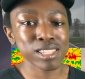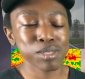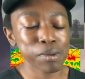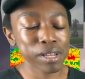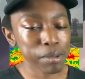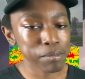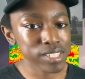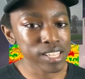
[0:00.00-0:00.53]
but
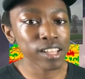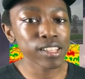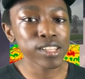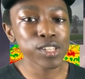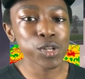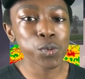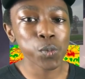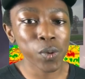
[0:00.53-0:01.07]
I'm telling
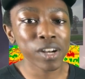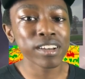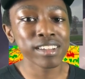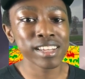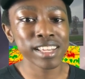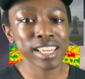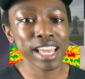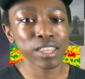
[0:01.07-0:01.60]
you, we're going to
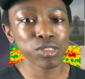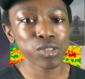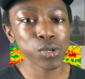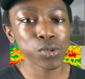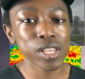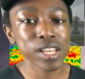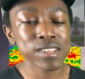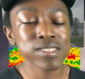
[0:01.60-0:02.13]
get through
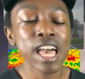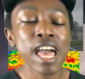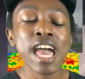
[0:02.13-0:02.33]
this,